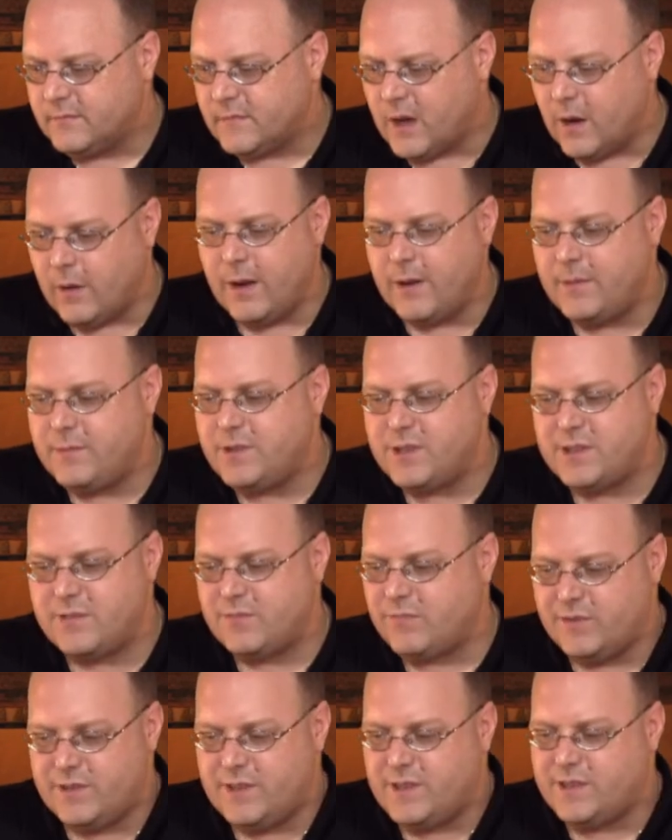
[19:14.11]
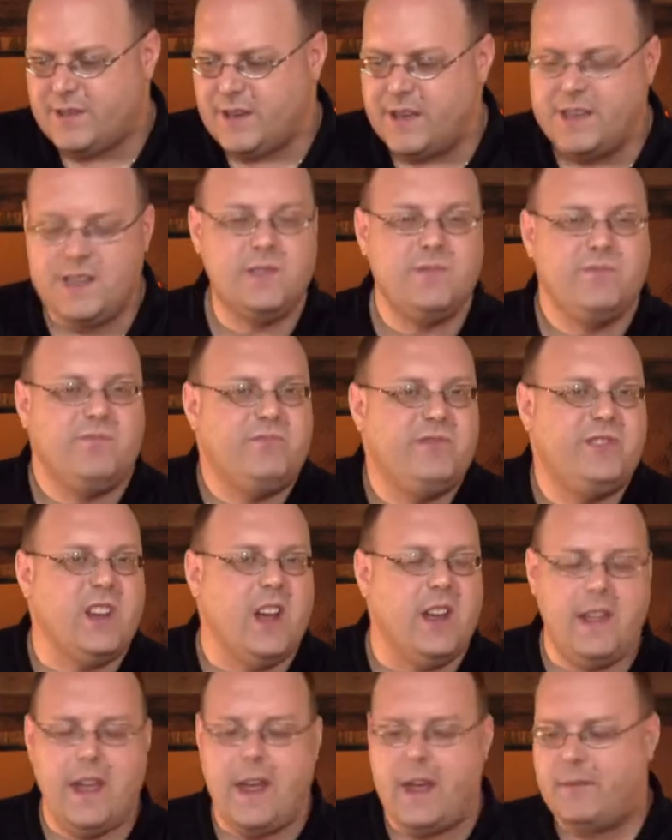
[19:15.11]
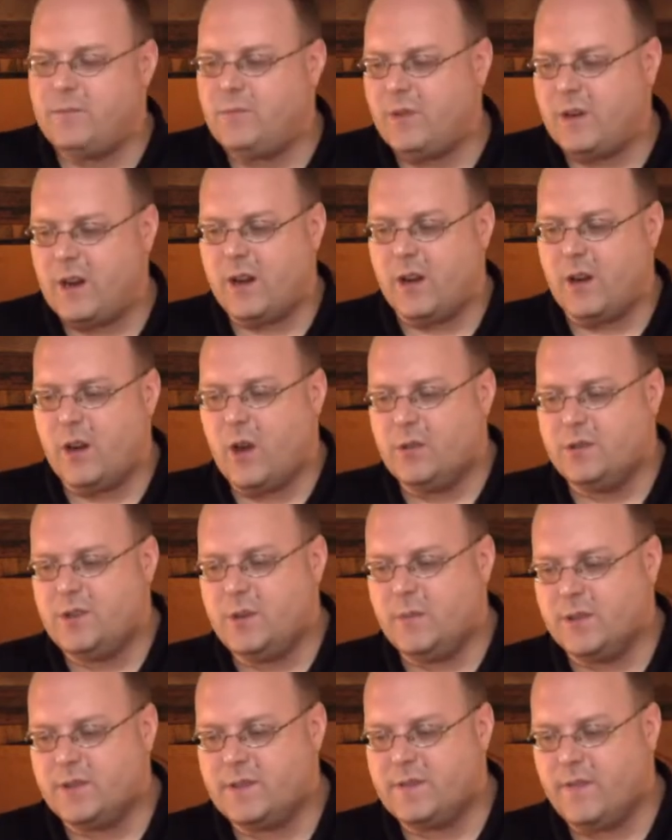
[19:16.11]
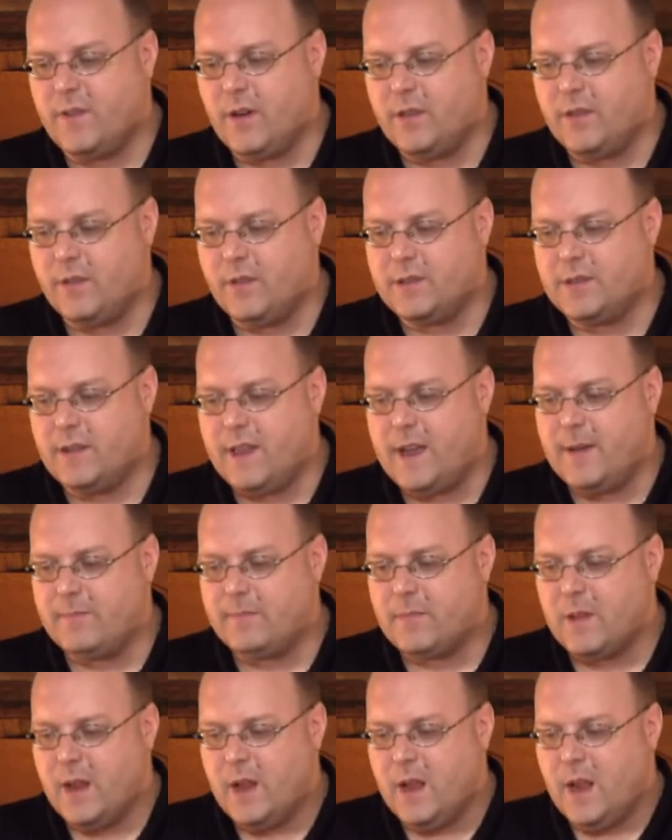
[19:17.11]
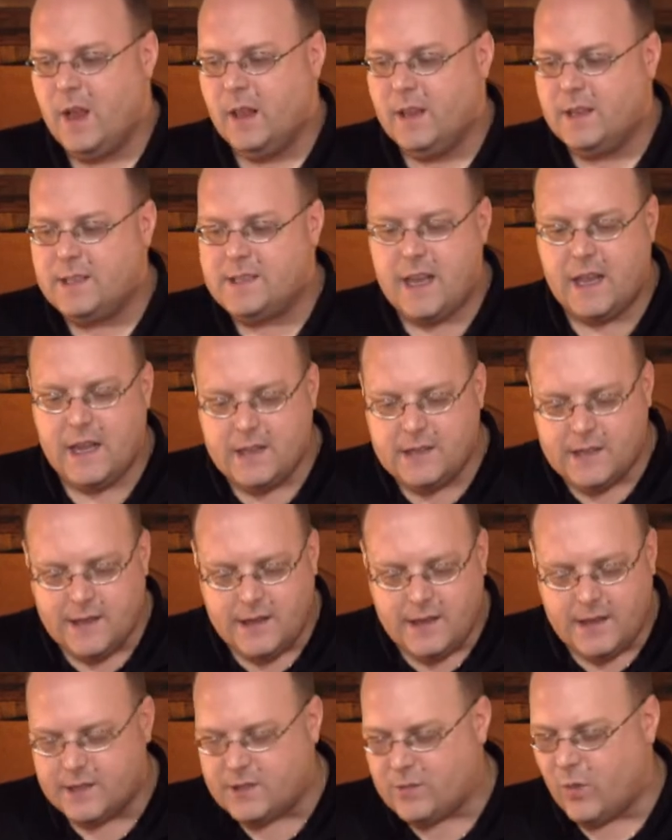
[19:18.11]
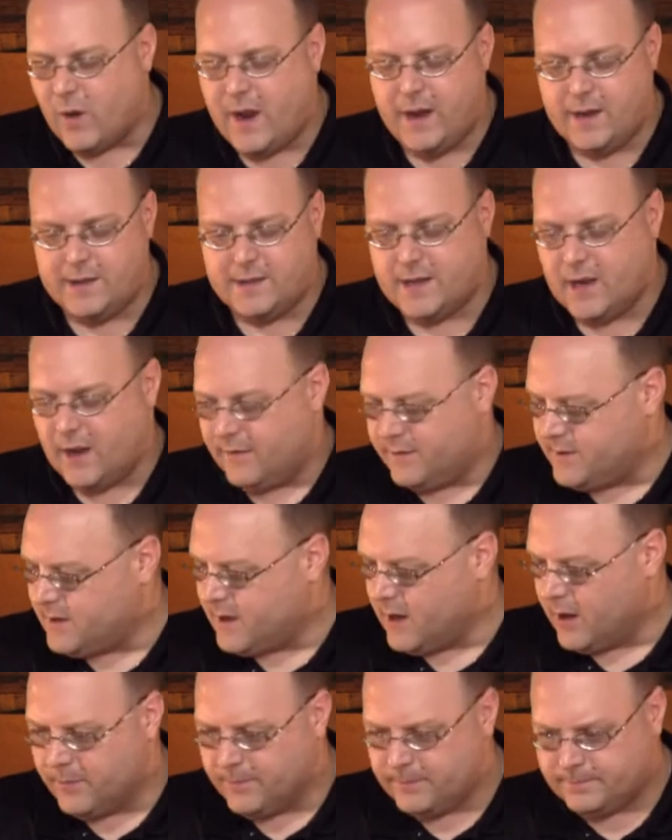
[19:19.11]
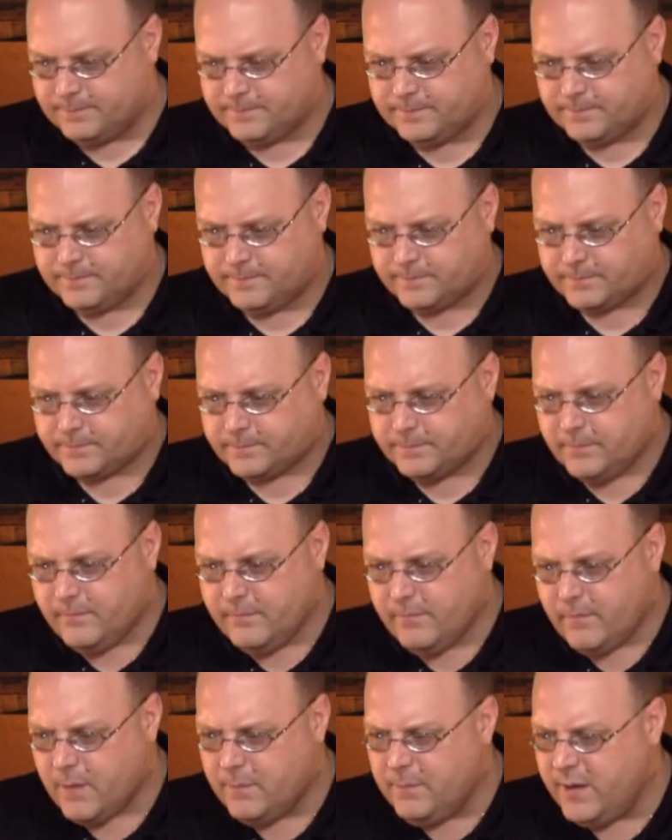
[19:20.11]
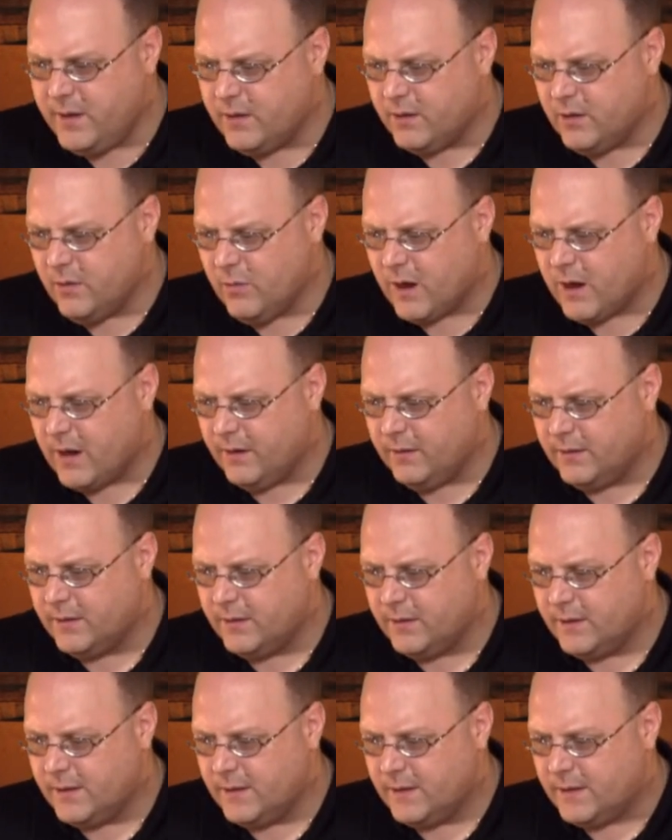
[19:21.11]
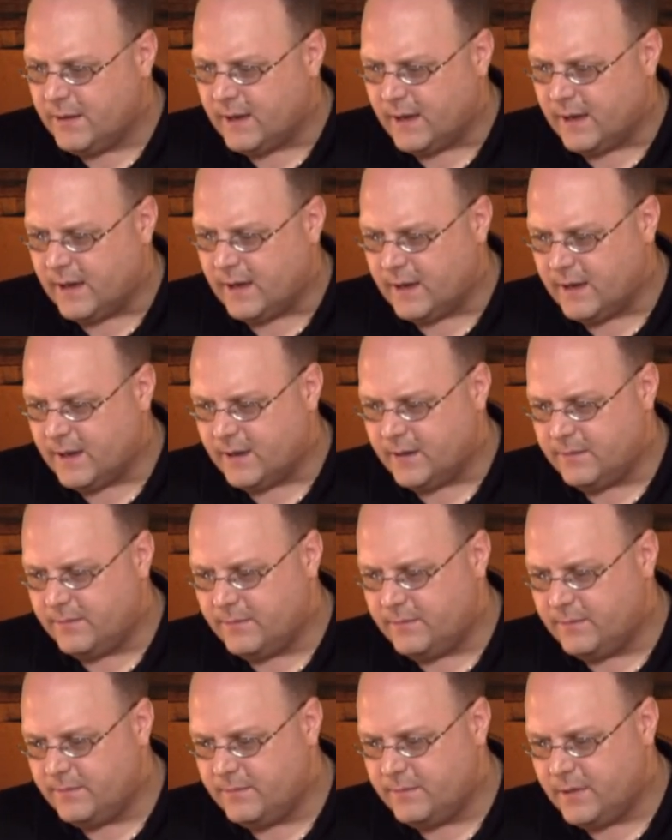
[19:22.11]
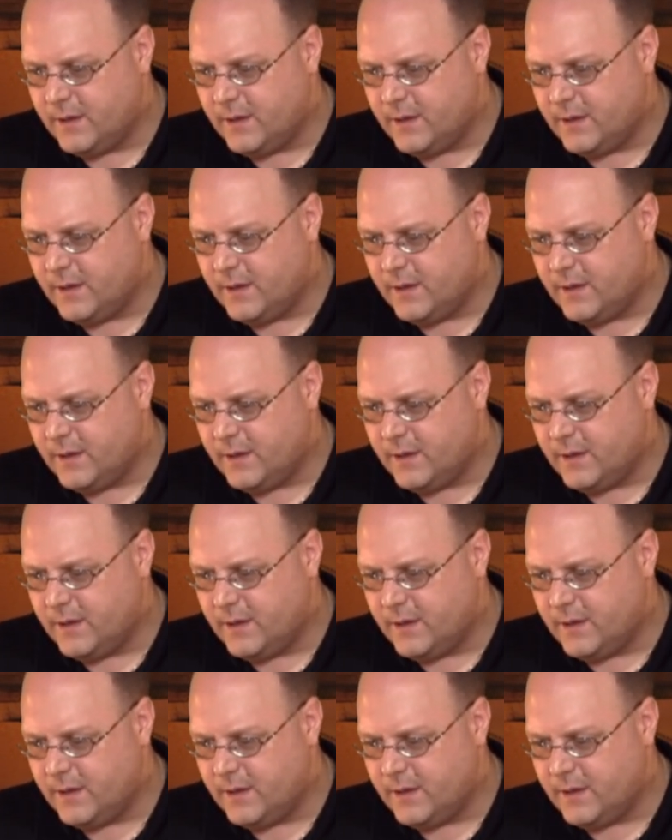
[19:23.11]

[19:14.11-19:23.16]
oh, I'm just we're just I just saw they have. We're not going to go too much farther into that. Let's get into this wine itself. So, Pinot Noir. Um,